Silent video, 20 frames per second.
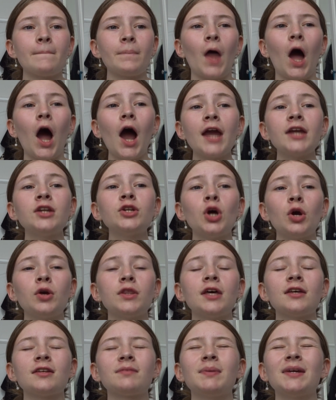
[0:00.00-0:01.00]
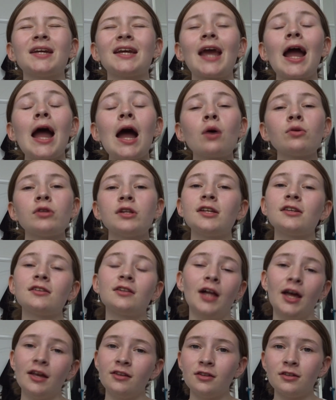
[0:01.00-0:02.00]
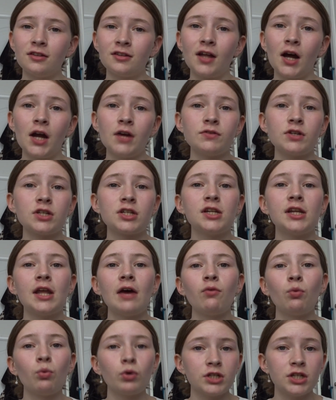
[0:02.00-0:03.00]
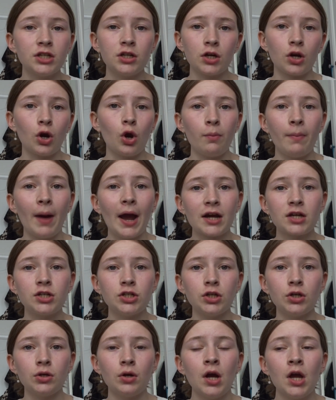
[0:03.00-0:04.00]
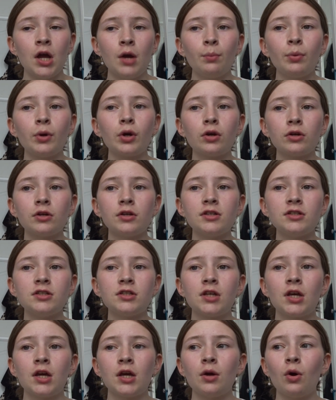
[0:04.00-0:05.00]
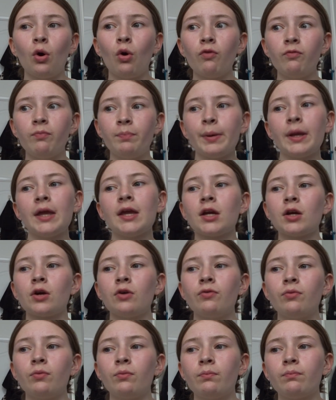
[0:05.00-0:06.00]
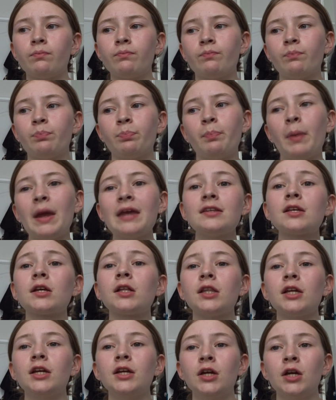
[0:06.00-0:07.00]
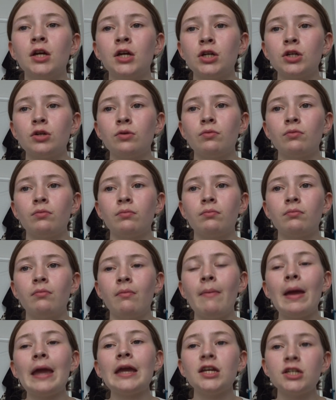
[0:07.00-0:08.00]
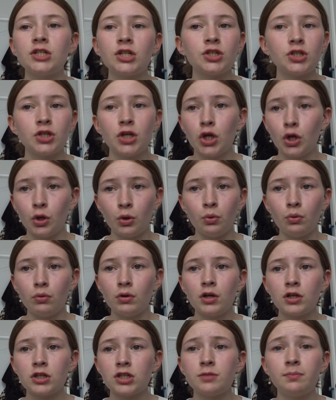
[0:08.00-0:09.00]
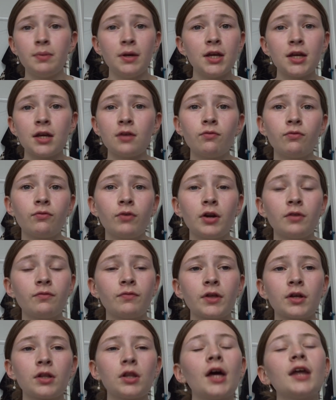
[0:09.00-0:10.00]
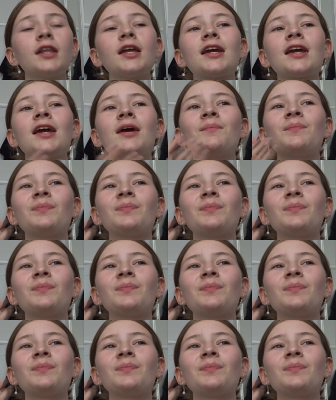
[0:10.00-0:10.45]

I know there's been countless lessons that I've just never wanted to go back to because of being basically made to speak in front of the class. Like,